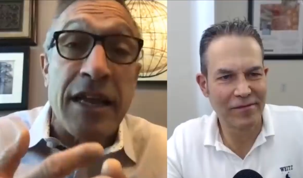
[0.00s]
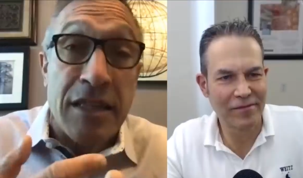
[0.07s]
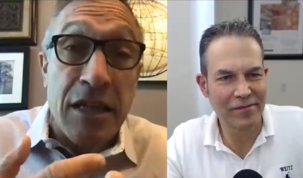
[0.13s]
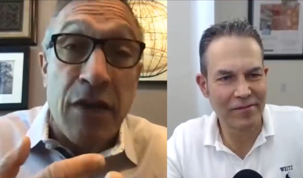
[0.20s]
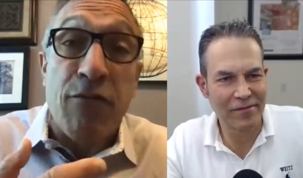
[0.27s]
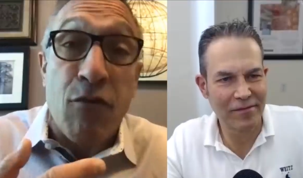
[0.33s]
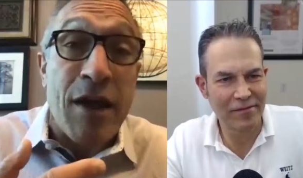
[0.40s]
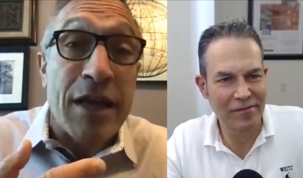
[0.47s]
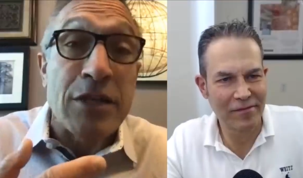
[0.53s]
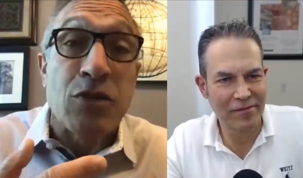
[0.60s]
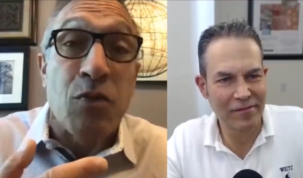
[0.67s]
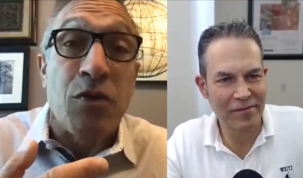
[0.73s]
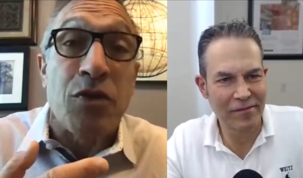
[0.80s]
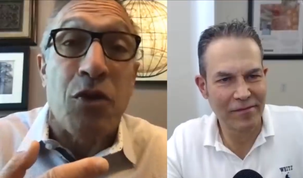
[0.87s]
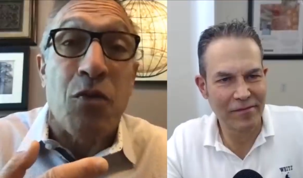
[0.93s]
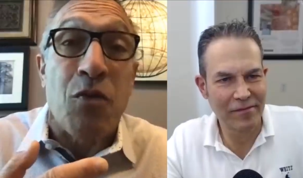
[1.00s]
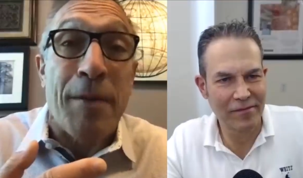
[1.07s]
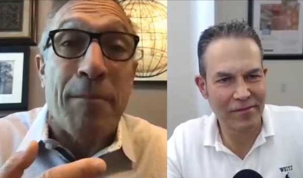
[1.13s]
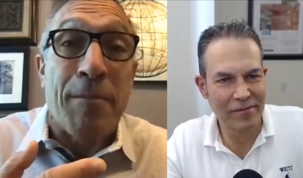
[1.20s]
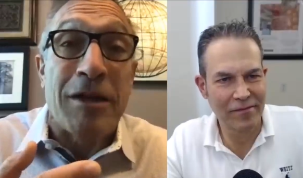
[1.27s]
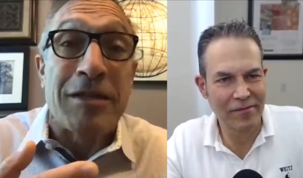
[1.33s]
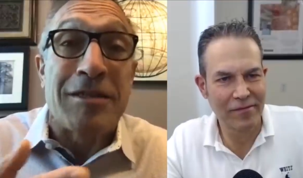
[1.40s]
Speaker 1: a differential with your white
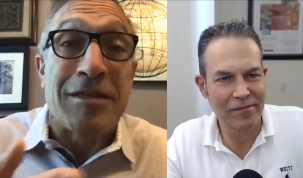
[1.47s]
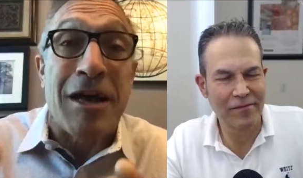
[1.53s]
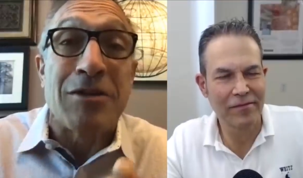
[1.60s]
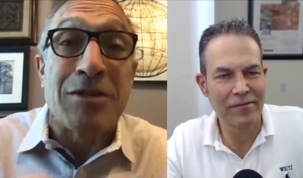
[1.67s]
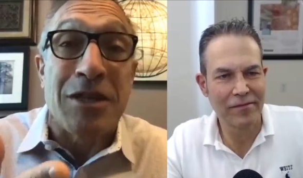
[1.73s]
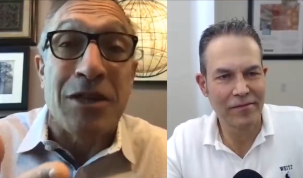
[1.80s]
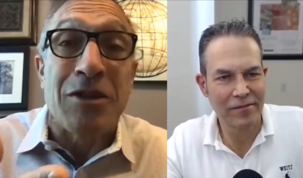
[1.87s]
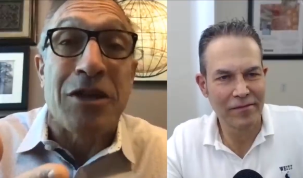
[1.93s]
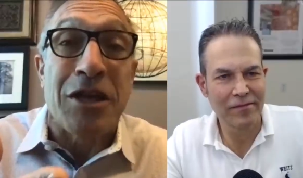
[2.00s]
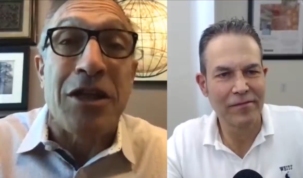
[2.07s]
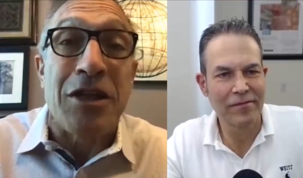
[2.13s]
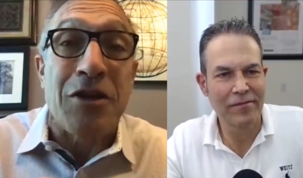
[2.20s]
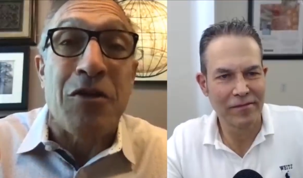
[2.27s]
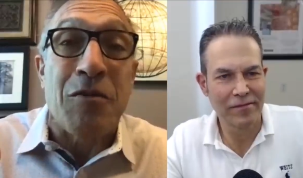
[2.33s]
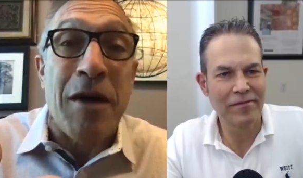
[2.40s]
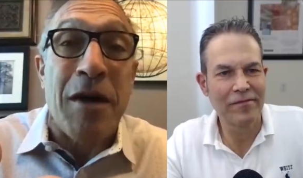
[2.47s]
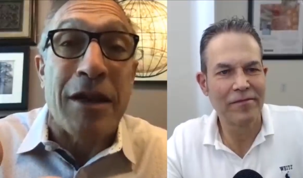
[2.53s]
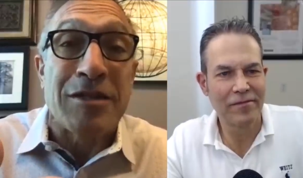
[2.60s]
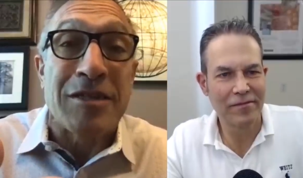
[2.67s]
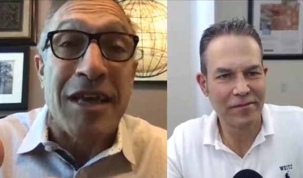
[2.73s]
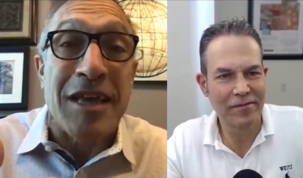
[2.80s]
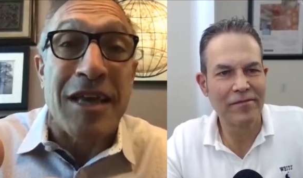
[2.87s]
blood cells and looking at your
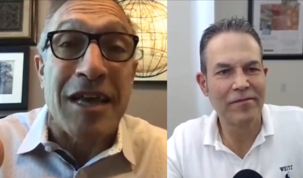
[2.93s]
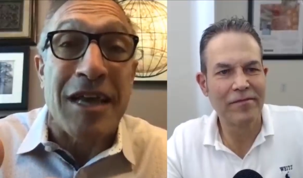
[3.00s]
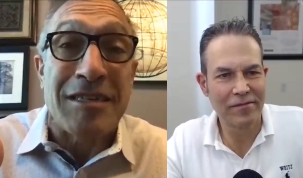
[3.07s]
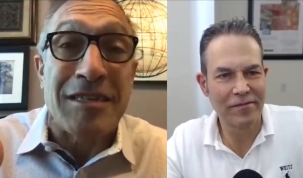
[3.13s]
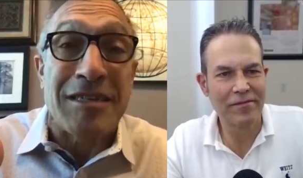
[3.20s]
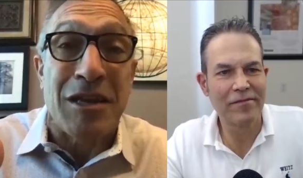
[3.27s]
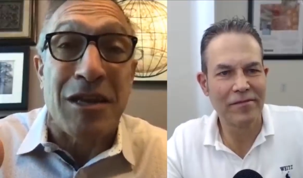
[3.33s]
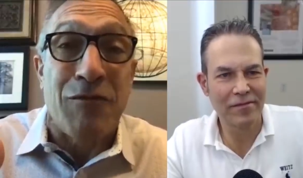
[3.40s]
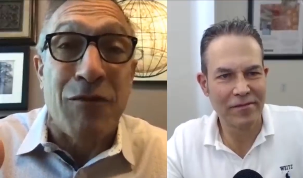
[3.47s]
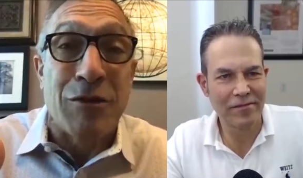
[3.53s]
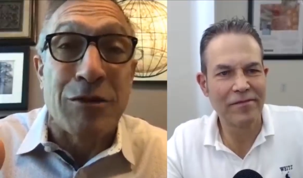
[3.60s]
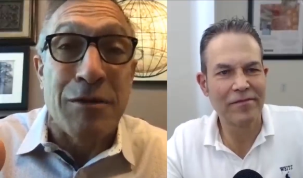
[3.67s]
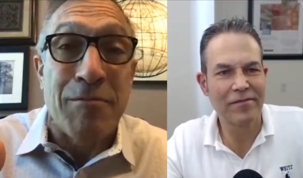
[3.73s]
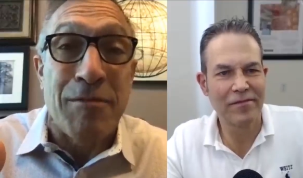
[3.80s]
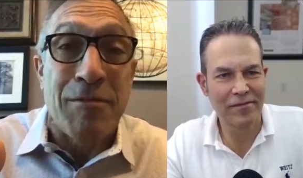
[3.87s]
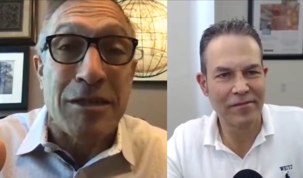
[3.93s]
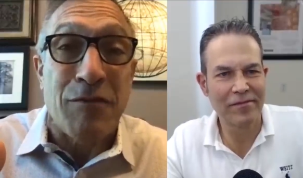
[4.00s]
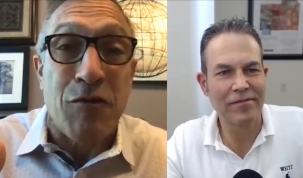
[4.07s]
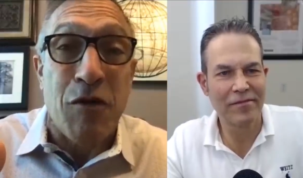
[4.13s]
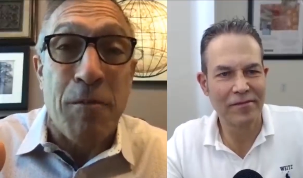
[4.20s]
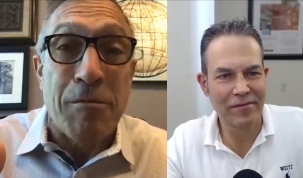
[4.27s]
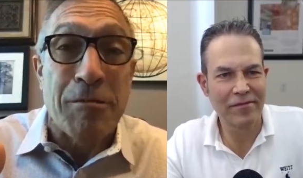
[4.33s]
monocytes, eosinophils, and basophil
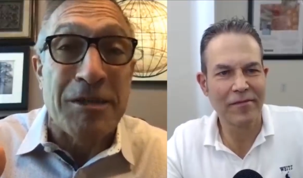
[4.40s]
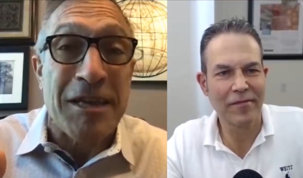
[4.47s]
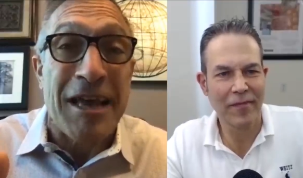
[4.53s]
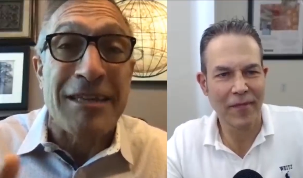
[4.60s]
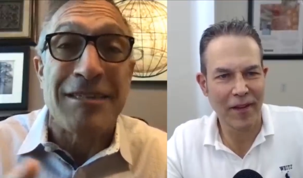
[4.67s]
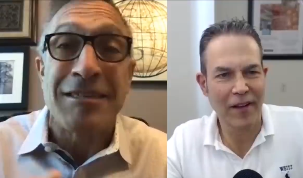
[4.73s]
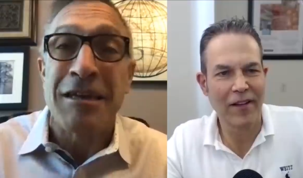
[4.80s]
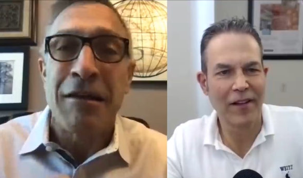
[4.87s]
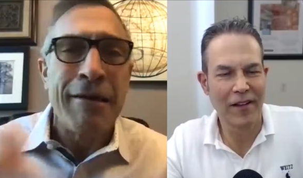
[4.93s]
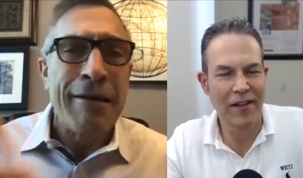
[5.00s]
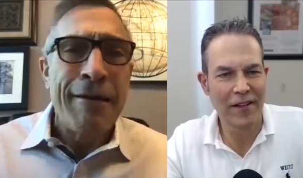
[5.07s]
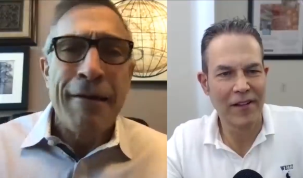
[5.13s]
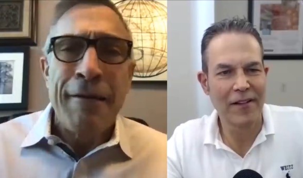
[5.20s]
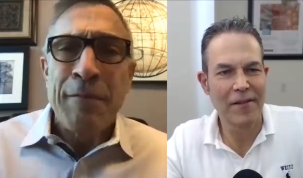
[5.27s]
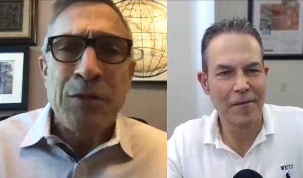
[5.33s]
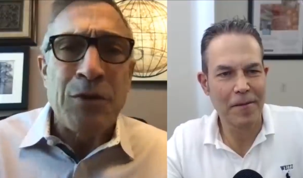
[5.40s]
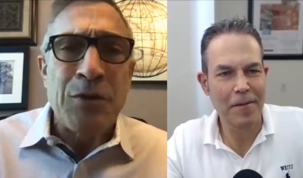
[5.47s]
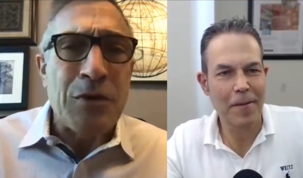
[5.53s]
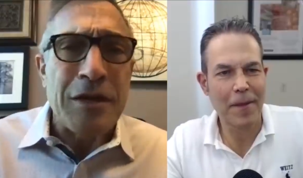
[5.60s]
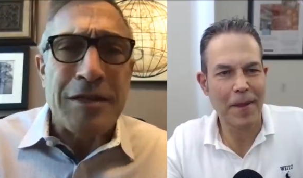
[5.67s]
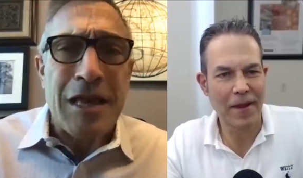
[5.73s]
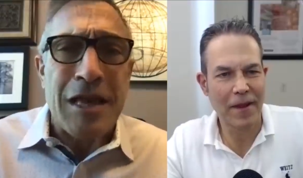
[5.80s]
percents, you can
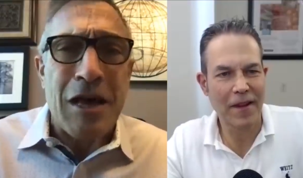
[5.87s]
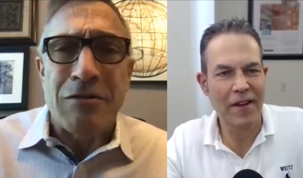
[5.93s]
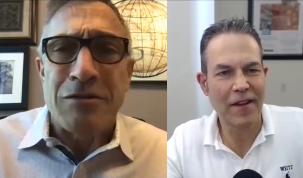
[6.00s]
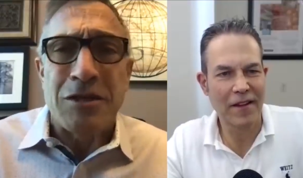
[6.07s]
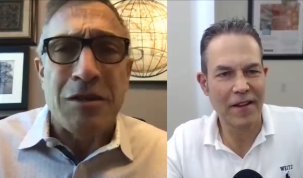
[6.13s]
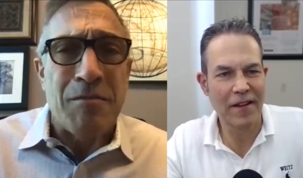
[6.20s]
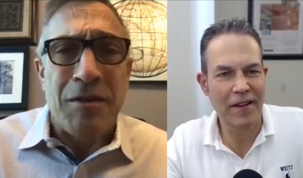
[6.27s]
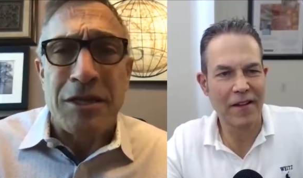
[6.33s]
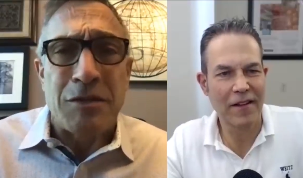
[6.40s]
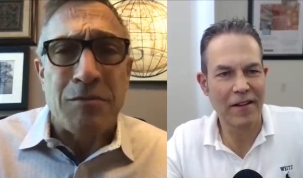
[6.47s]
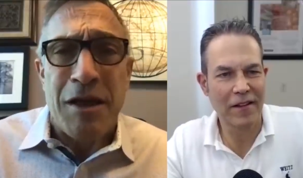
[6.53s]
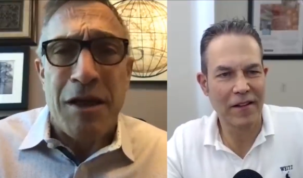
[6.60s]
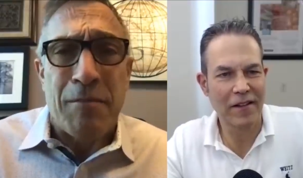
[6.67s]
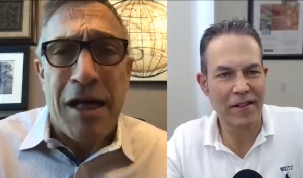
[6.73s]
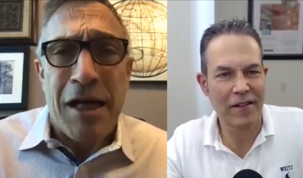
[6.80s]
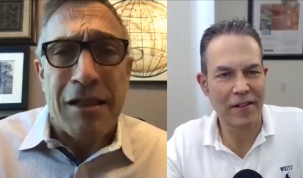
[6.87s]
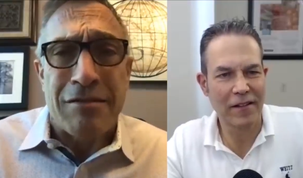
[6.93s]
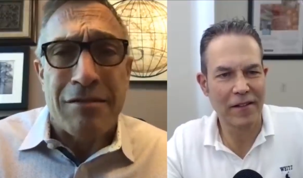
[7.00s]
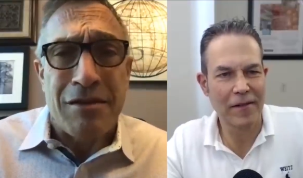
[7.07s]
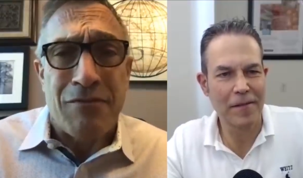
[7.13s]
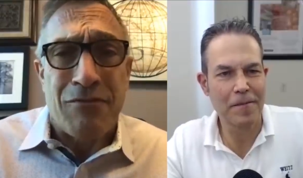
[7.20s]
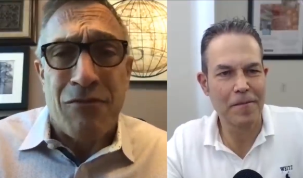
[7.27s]
tell if somebody's metabolically
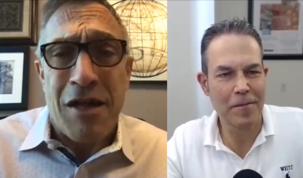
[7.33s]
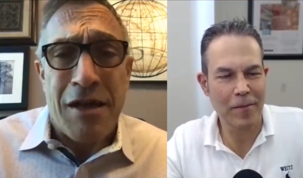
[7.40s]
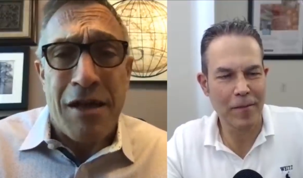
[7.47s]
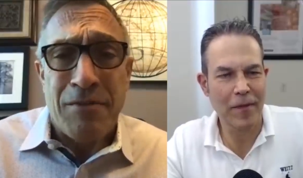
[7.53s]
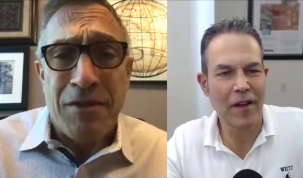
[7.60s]
inflamed.